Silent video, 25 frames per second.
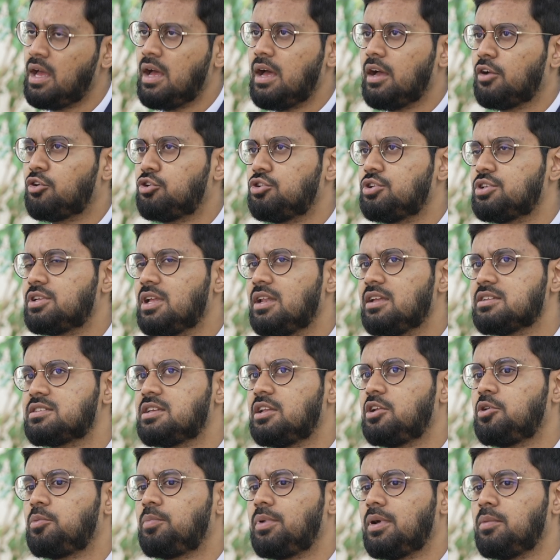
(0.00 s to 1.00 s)
Could you tell us a
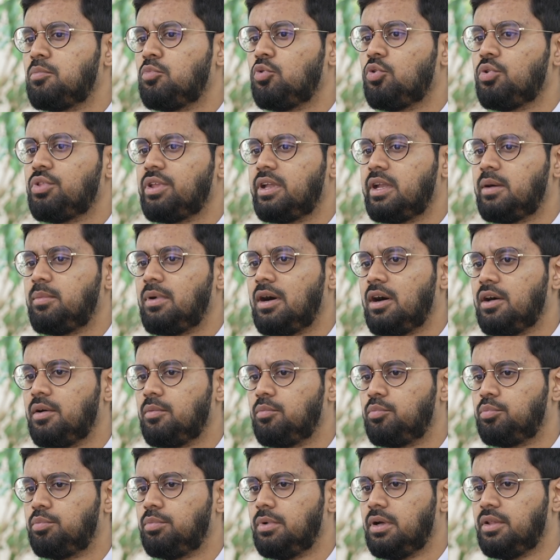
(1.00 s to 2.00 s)
little bit more then about
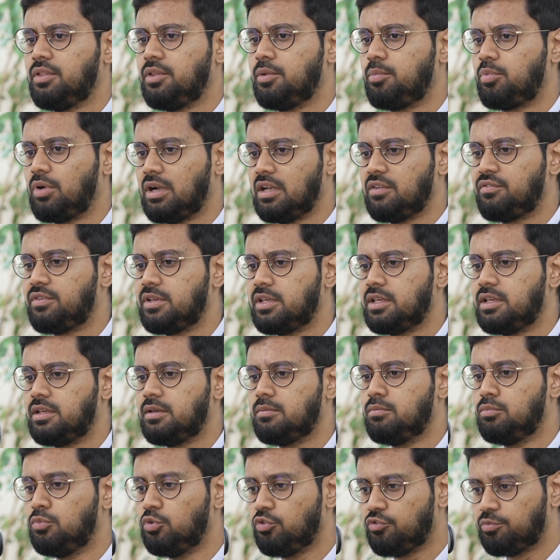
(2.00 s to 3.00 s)
the Brevi
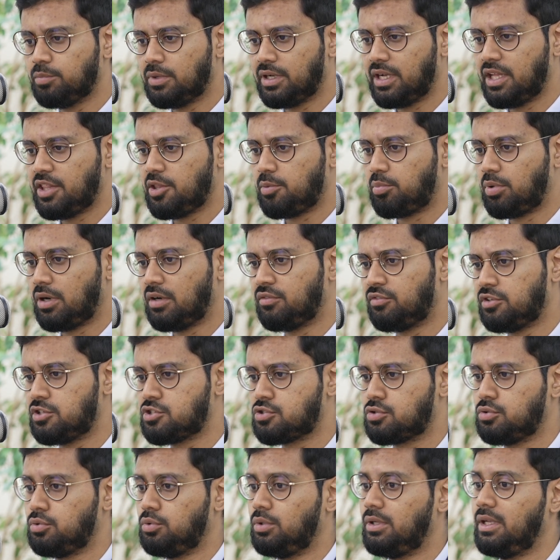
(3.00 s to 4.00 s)
movement and the Brevi
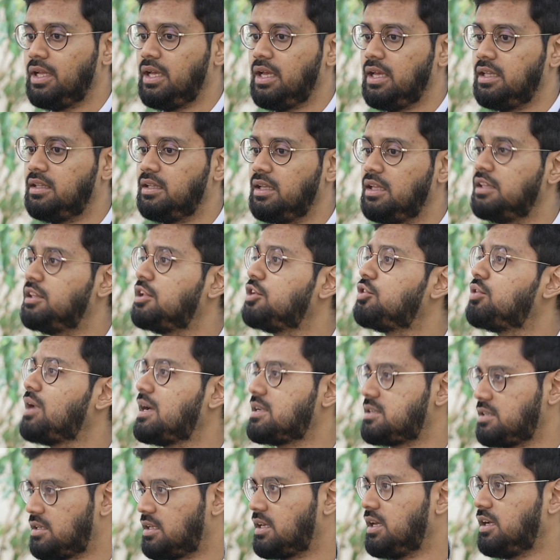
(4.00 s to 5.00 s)
School in the
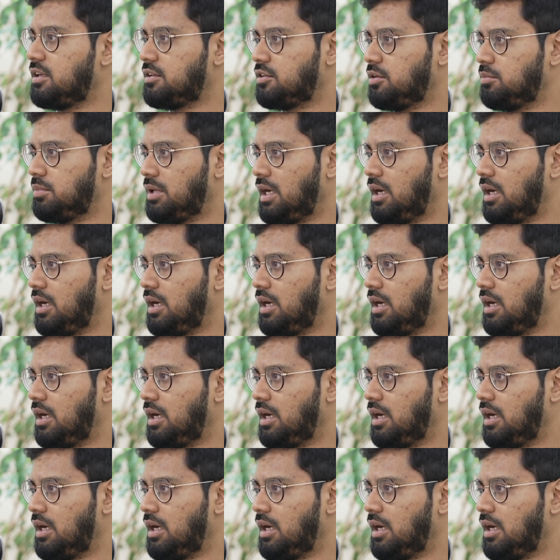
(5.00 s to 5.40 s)
United Kingdom now?